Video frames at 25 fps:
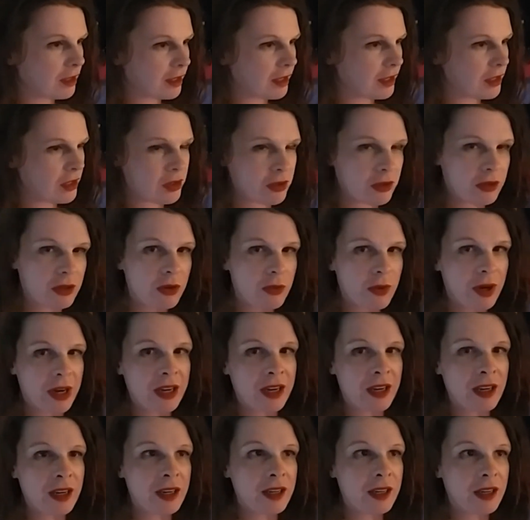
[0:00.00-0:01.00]
it's sort of
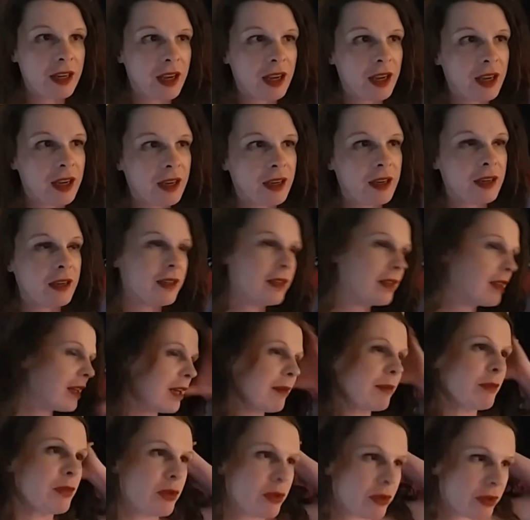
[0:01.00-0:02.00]
rainy, and
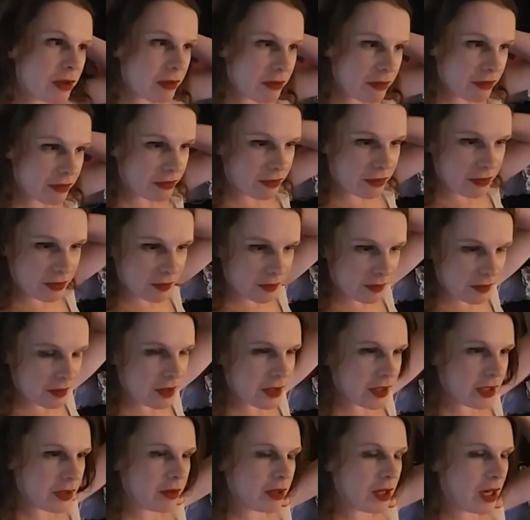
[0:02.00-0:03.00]
I'm sort of
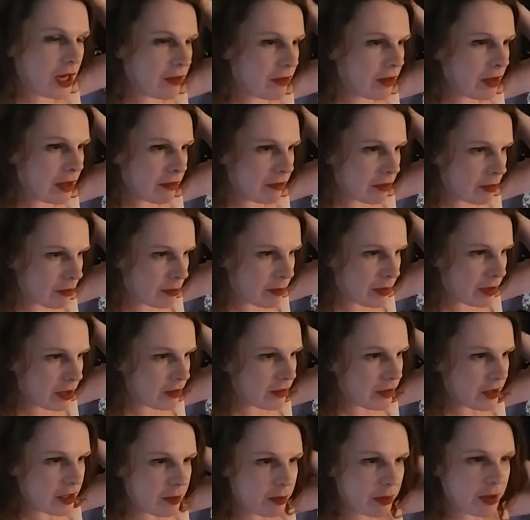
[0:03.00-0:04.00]
still recovering from a bit
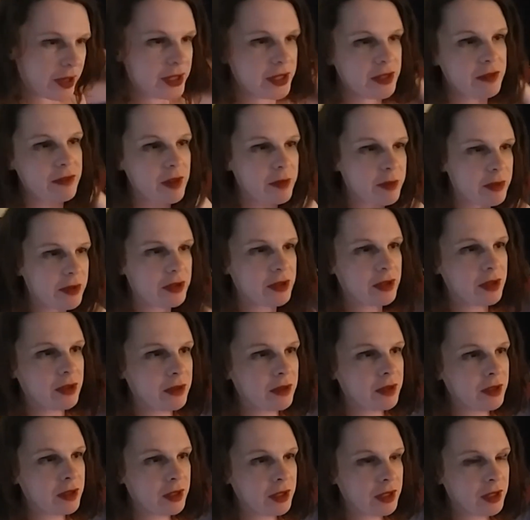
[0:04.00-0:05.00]
of a depressive
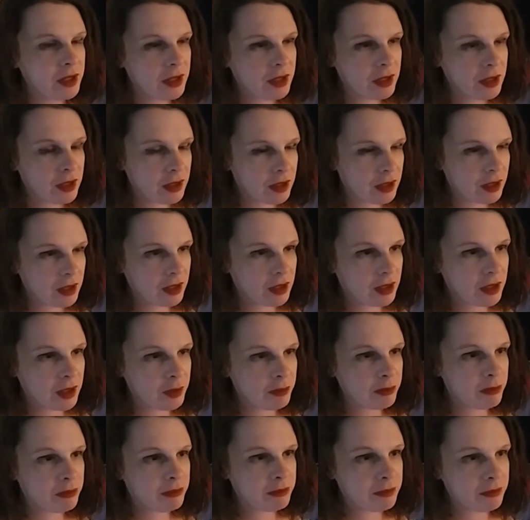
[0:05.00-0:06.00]
episode
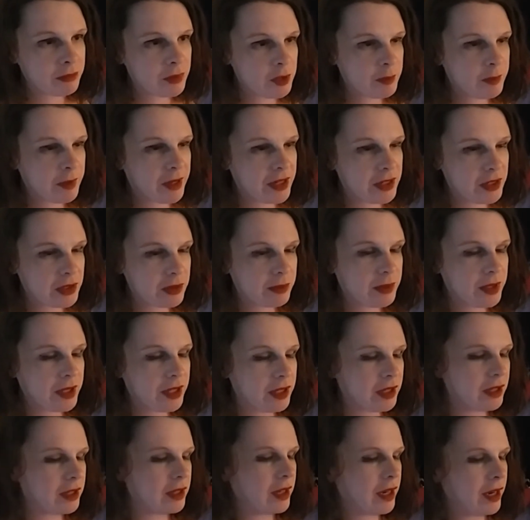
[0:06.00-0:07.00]
this past
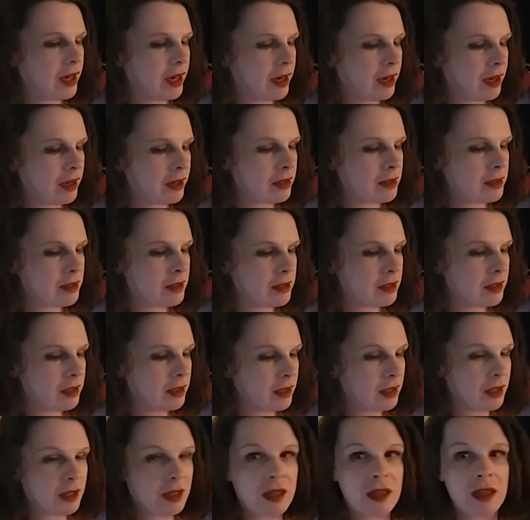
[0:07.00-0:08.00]
week, and
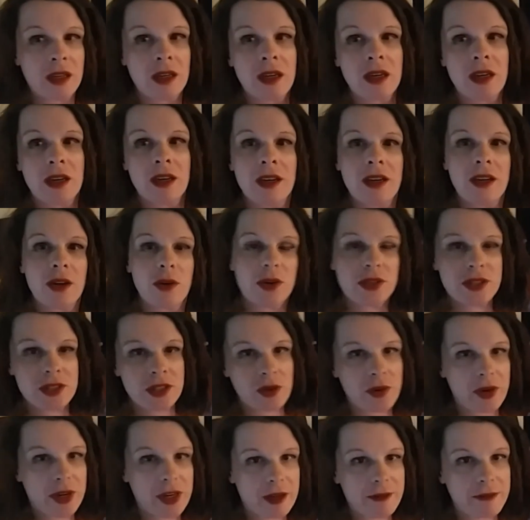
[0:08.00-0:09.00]

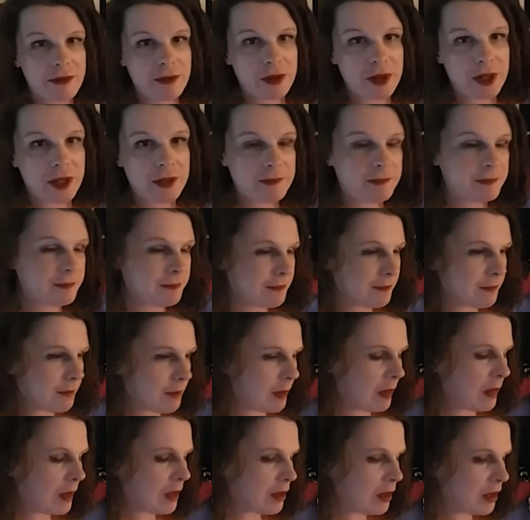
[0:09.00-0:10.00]
wasn't quite up for it.
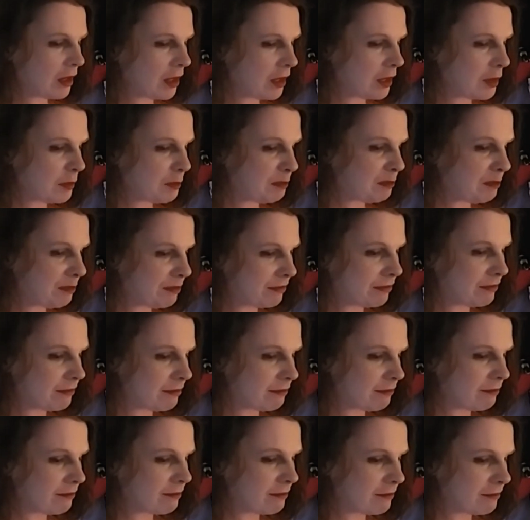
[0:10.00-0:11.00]
Um,
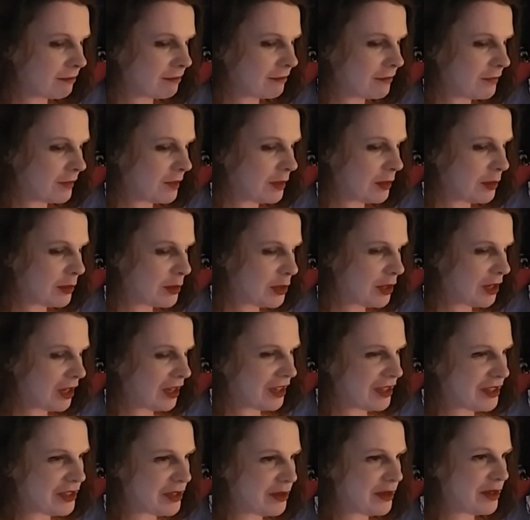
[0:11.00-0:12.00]
it was all I
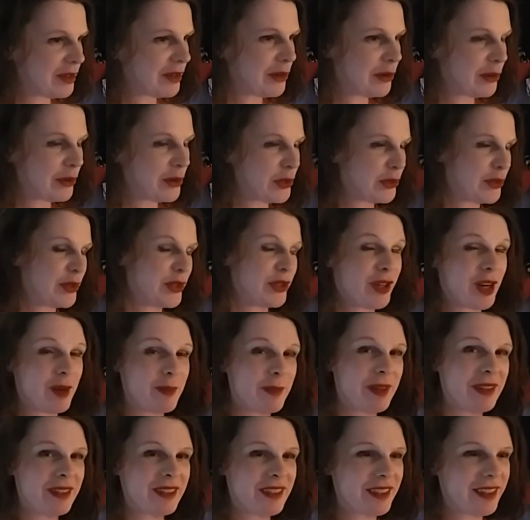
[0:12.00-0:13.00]
could do to go grocery
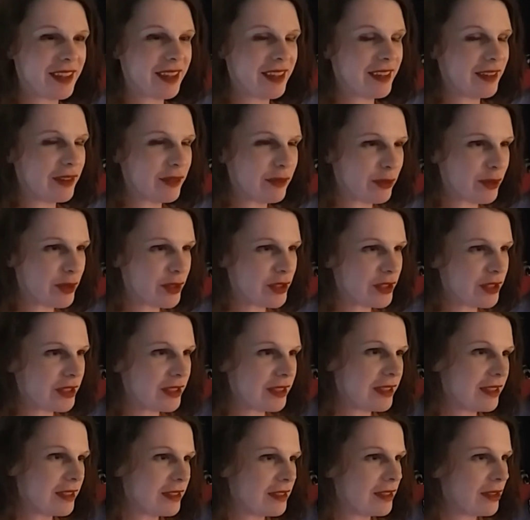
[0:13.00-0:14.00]
shopping today,
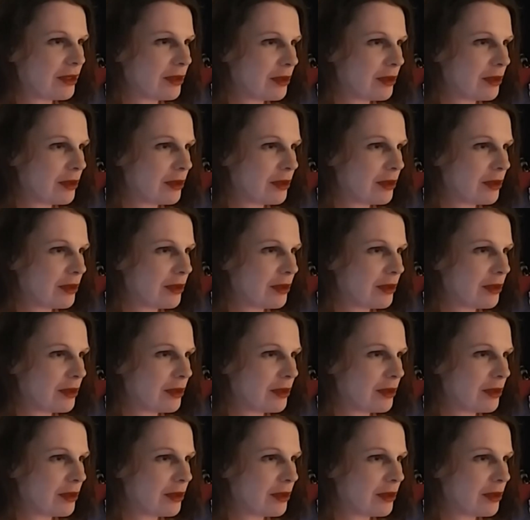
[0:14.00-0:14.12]
unfortunately.